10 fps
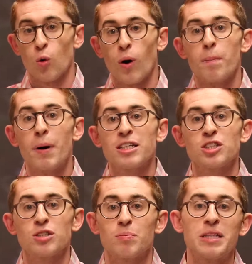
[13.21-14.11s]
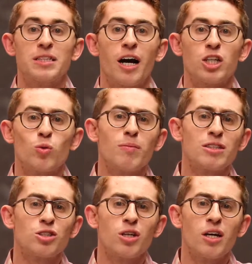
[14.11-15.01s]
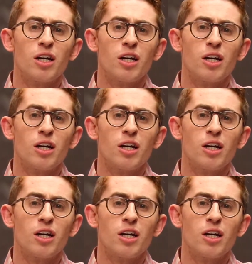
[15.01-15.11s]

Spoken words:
What must be done is we must